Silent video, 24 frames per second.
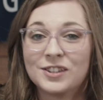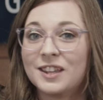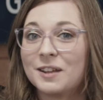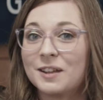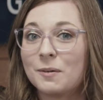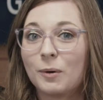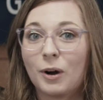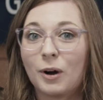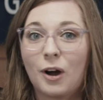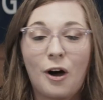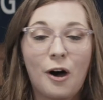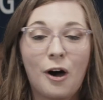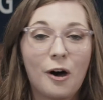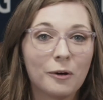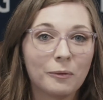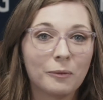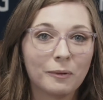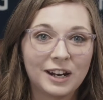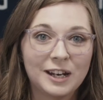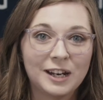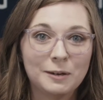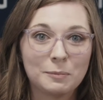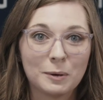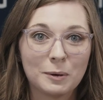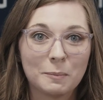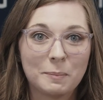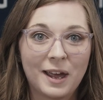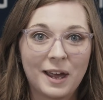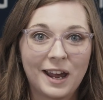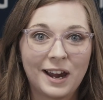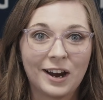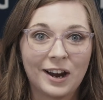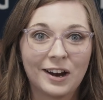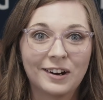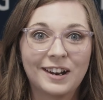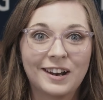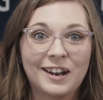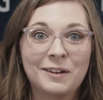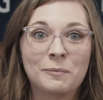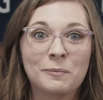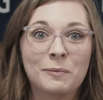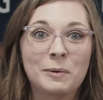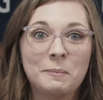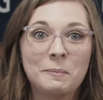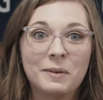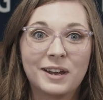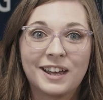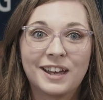so that we're already prepared,
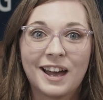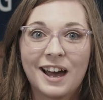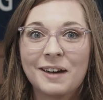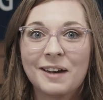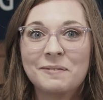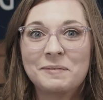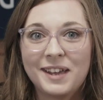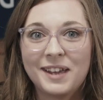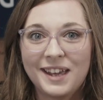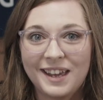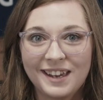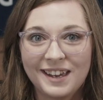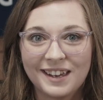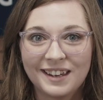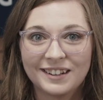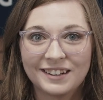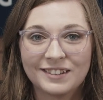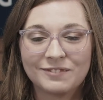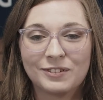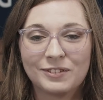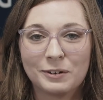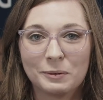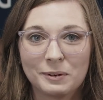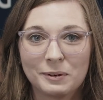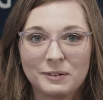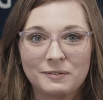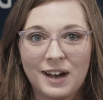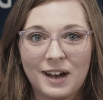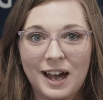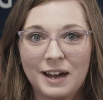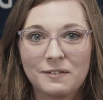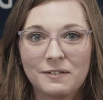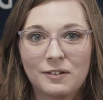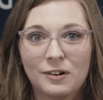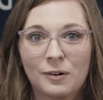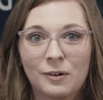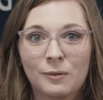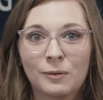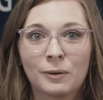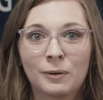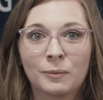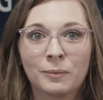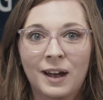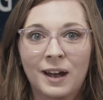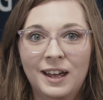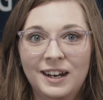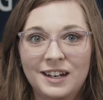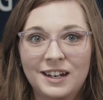and when we come in for revival,
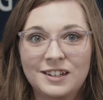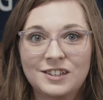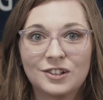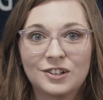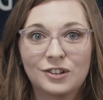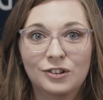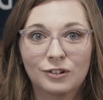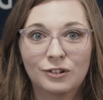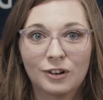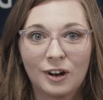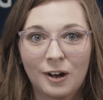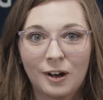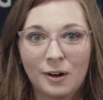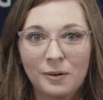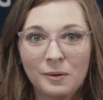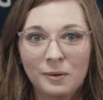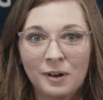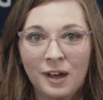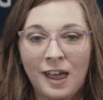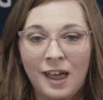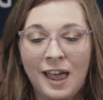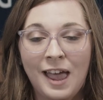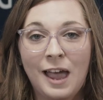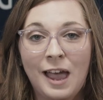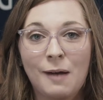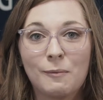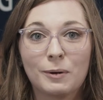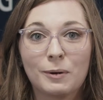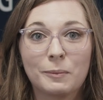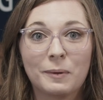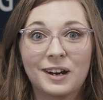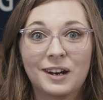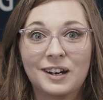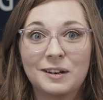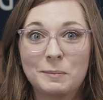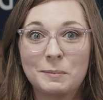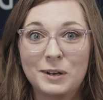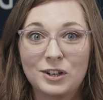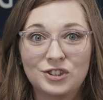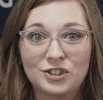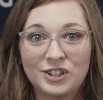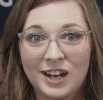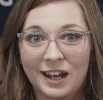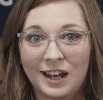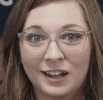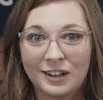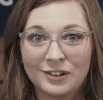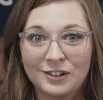we're ready to grow, we're ready to be
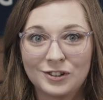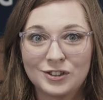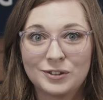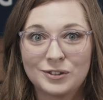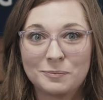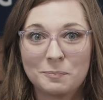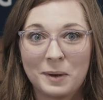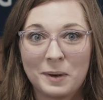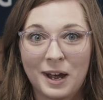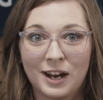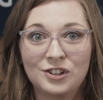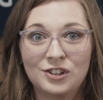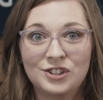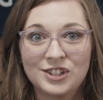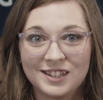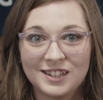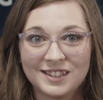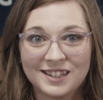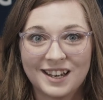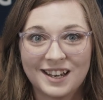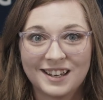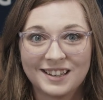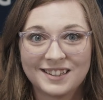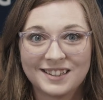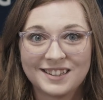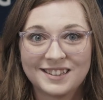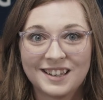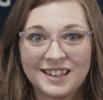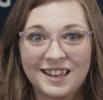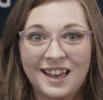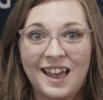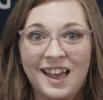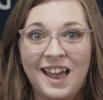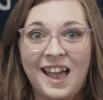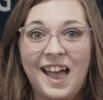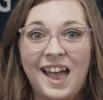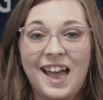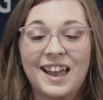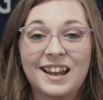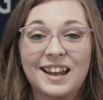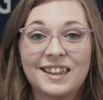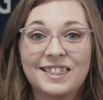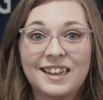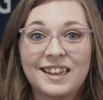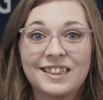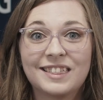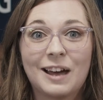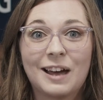challenged by Jesus.
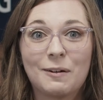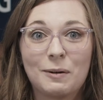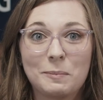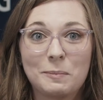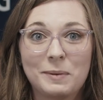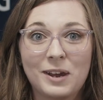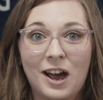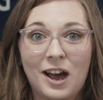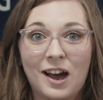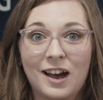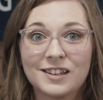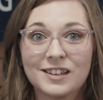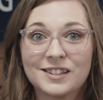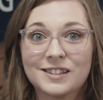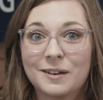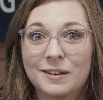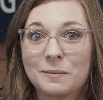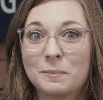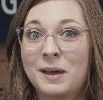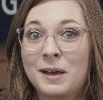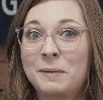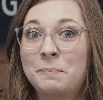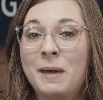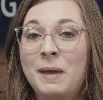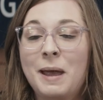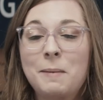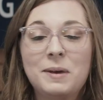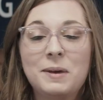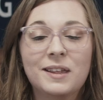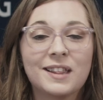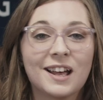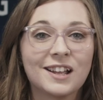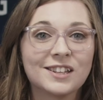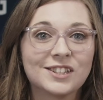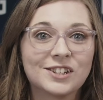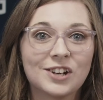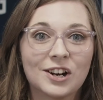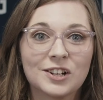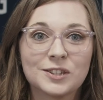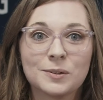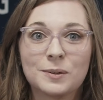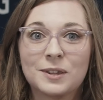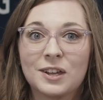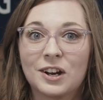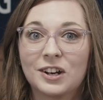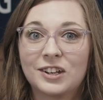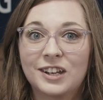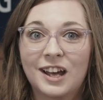And I think that would be awesome. And maybe that
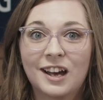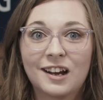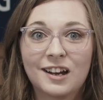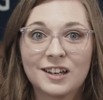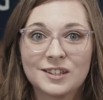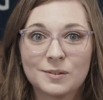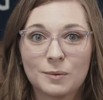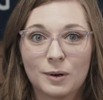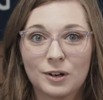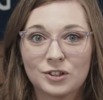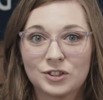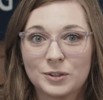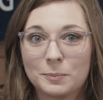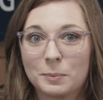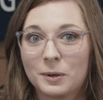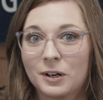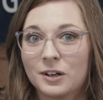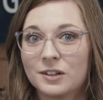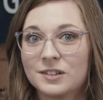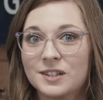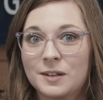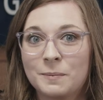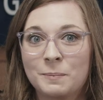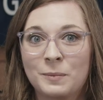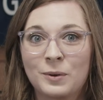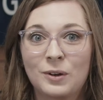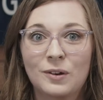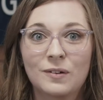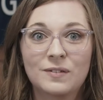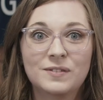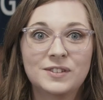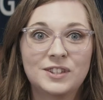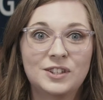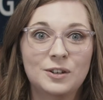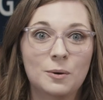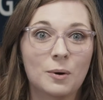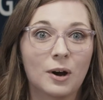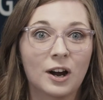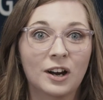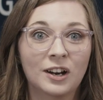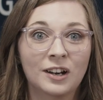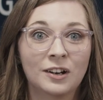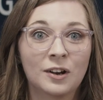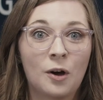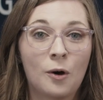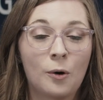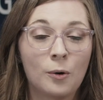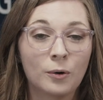starts with our youngest worshipers and moves to
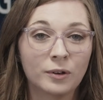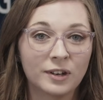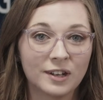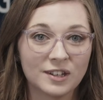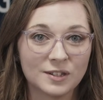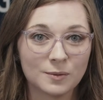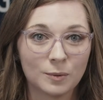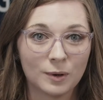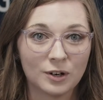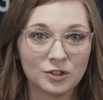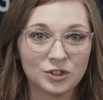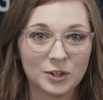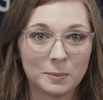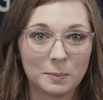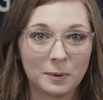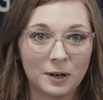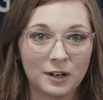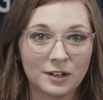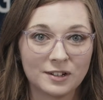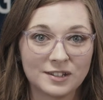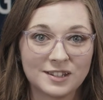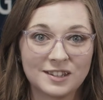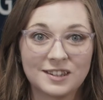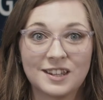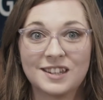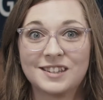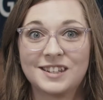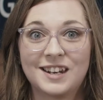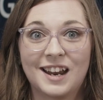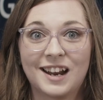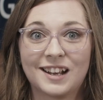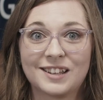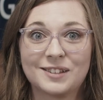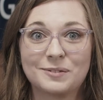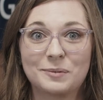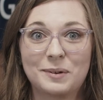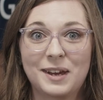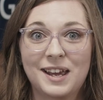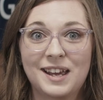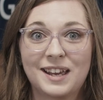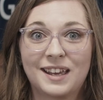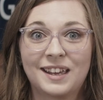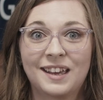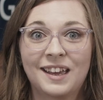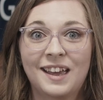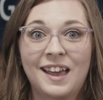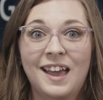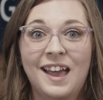our oldest worshipers this next
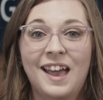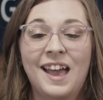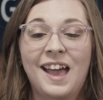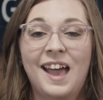week.